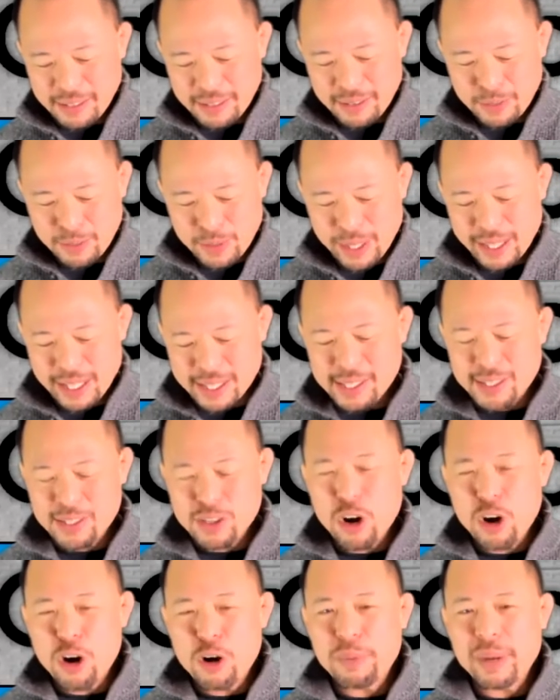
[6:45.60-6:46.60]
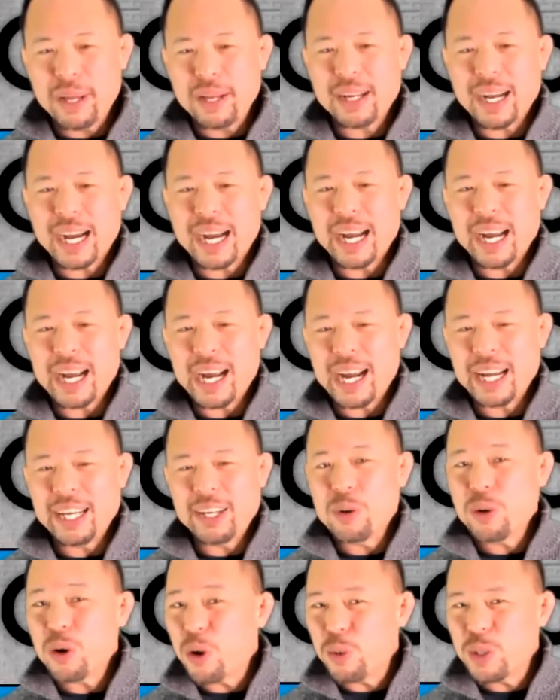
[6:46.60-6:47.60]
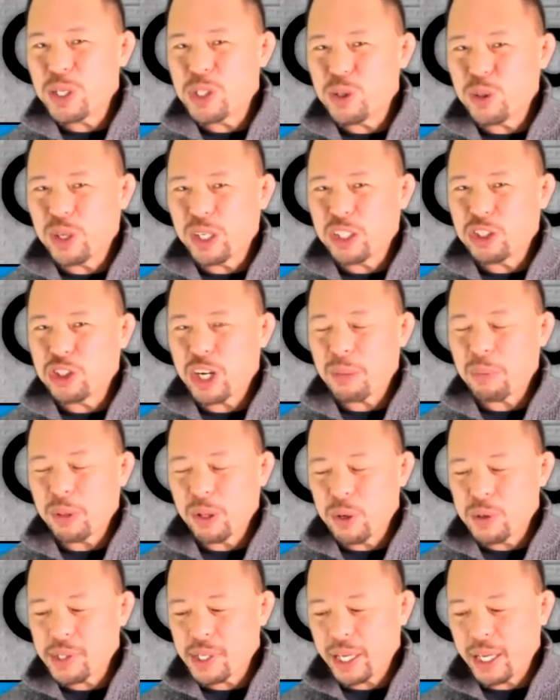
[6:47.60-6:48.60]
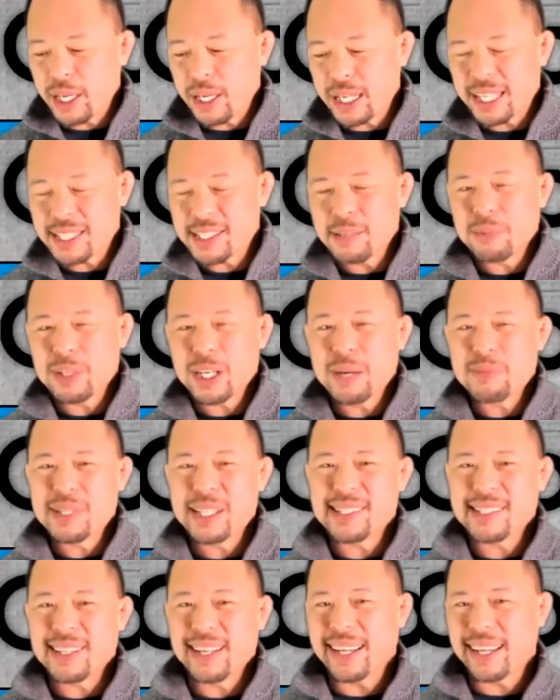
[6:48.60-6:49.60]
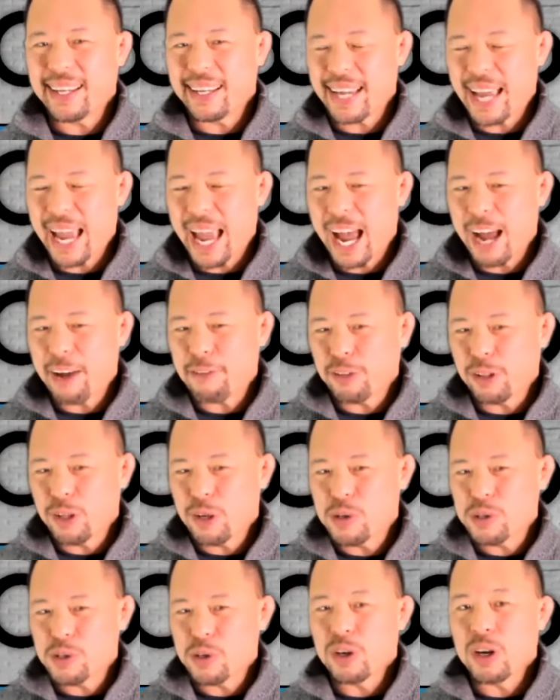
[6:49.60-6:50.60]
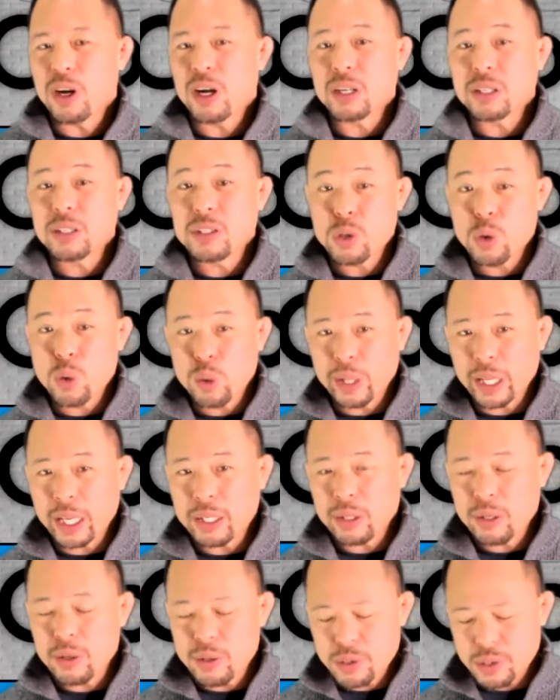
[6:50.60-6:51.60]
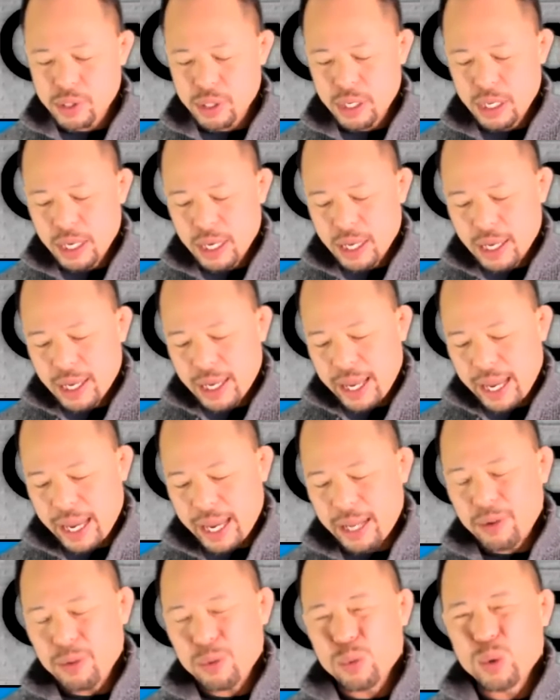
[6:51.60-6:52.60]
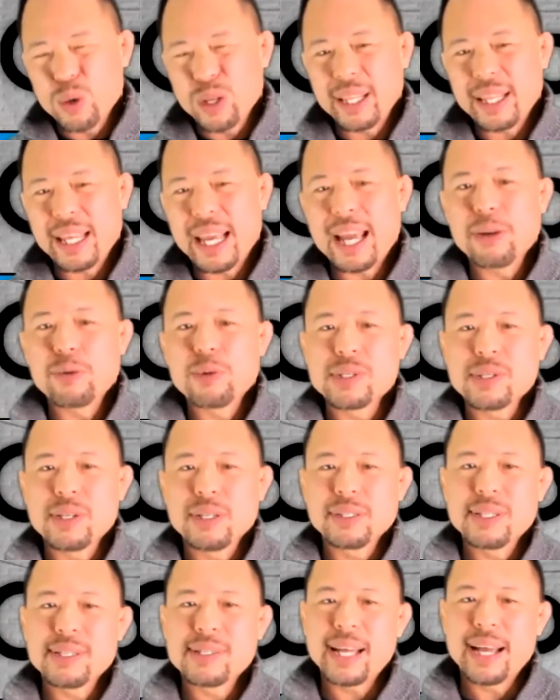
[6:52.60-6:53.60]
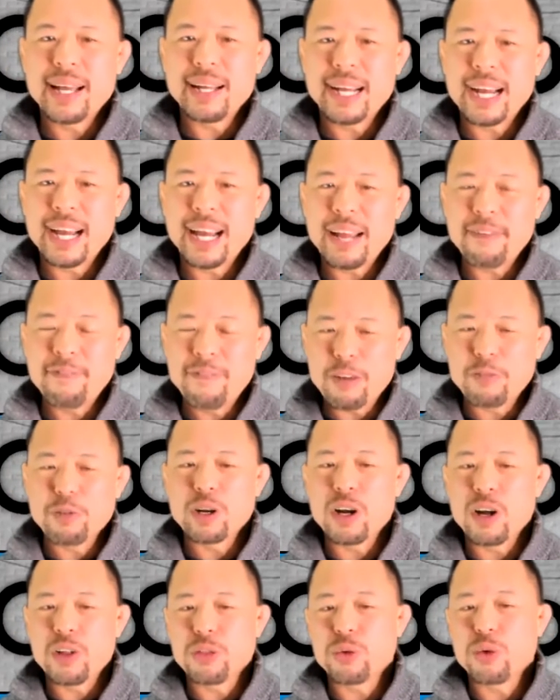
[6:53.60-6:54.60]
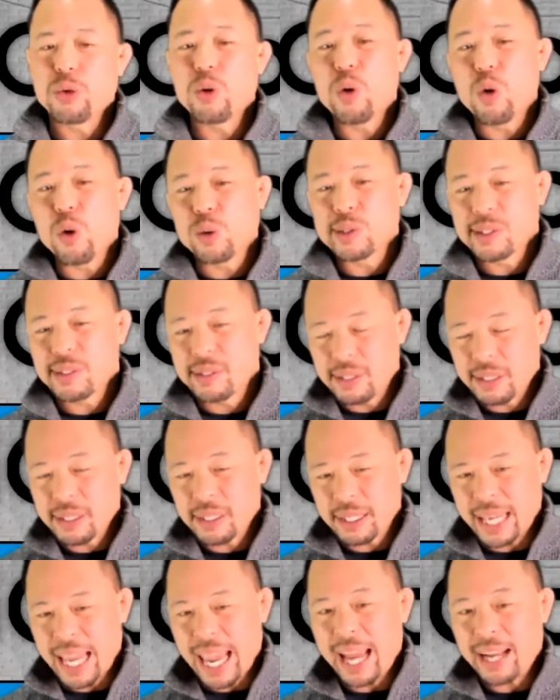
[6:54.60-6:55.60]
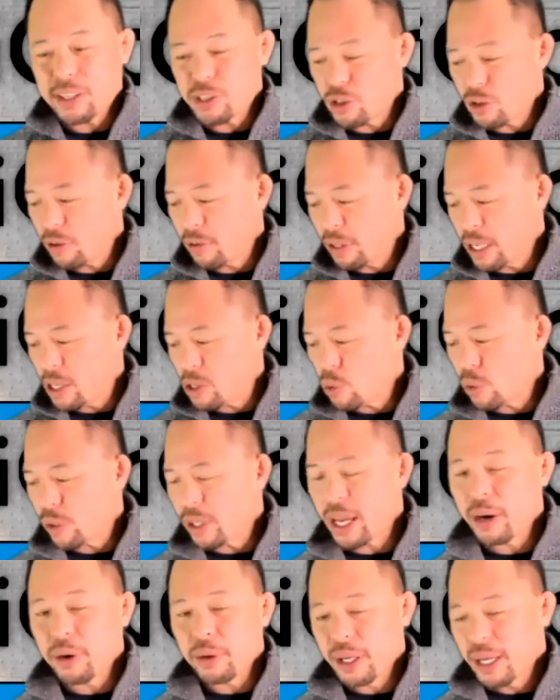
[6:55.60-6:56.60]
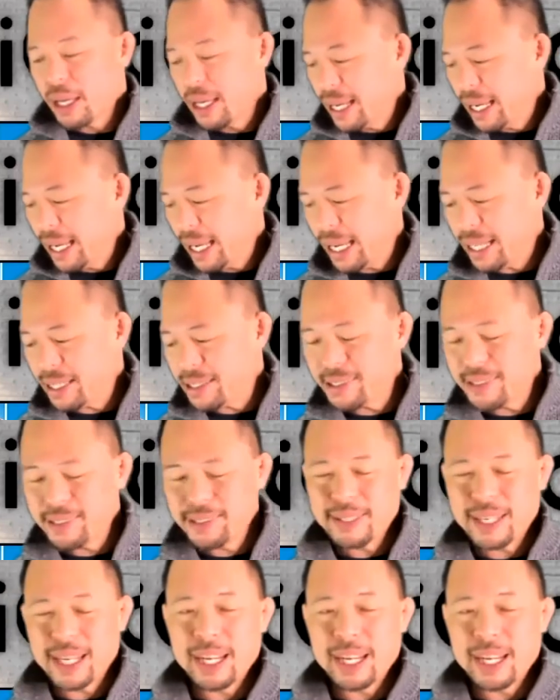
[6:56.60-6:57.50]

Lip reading: When this is open, I don't always do a good job closing it, and sometimes it's like half closed or not totally closed. And really the end result is that I had never gone through a whole canister of these without it